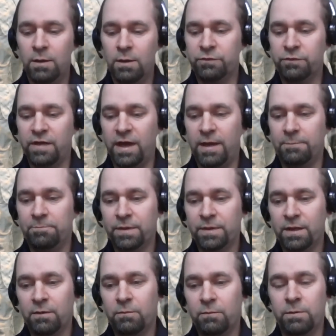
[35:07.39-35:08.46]
was that
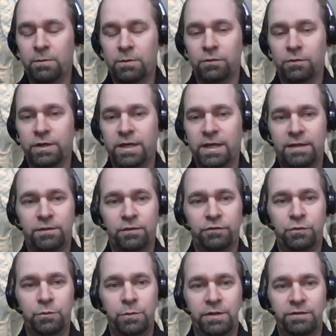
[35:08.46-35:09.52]
we were looking at those
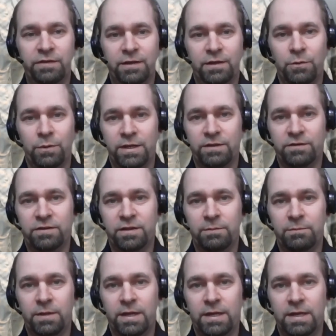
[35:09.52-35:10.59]
2 weeks, like going into
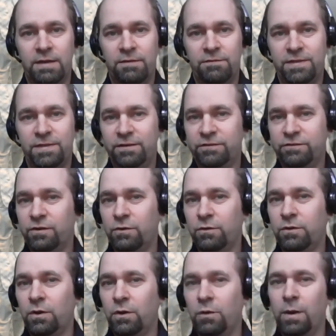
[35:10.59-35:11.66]
them, like, if things
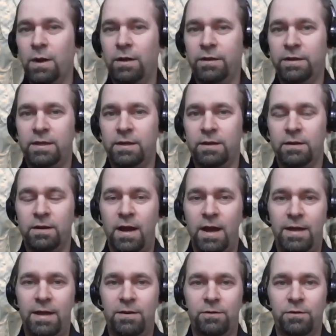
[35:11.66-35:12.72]
don't go well here,
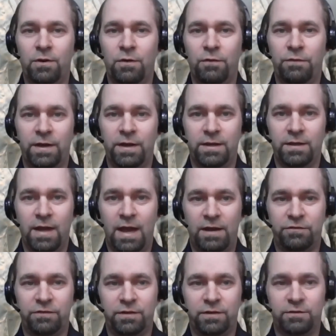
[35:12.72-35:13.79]
I don't know if I'm going to
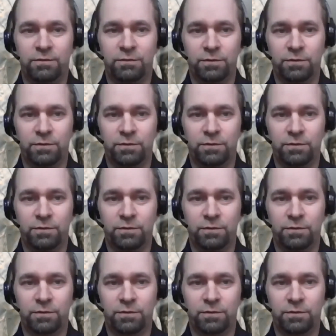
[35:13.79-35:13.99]
actually,